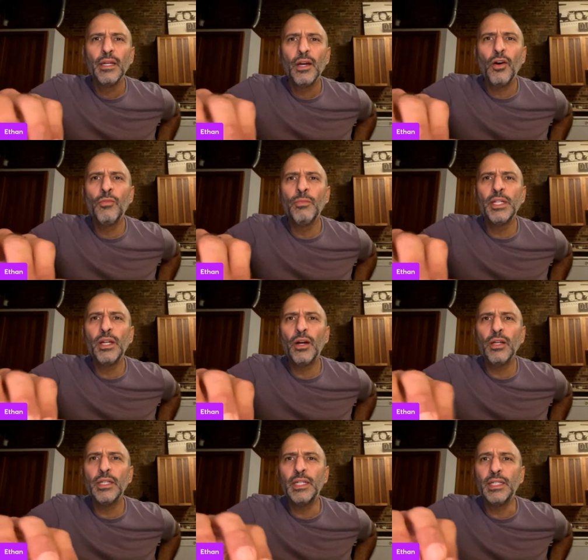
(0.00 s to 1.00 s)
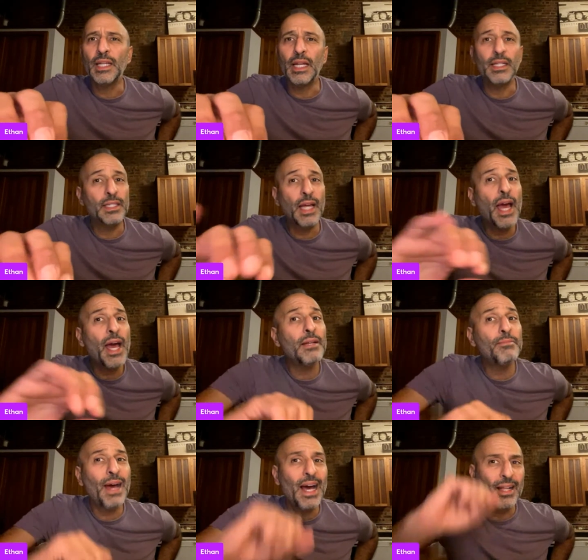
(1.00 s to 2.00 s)
Oh, my darling is a
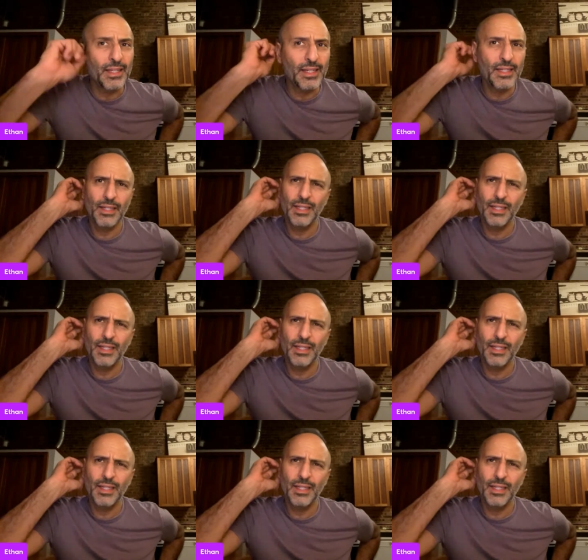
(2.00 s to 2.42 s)
sad ballad.